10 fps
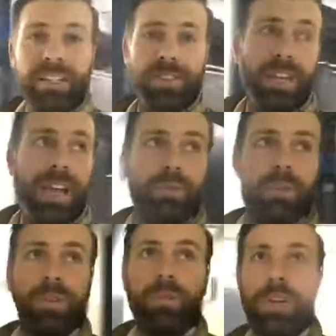so yeah,
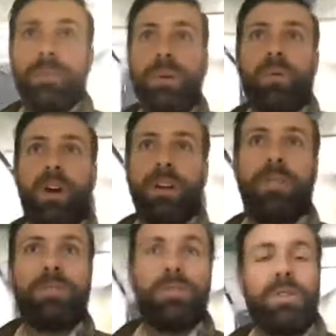we're, we're going to be
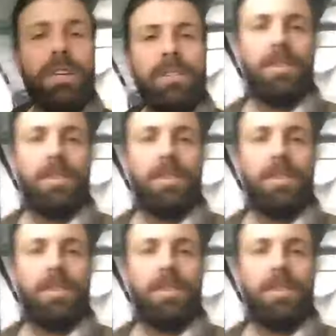walking through this.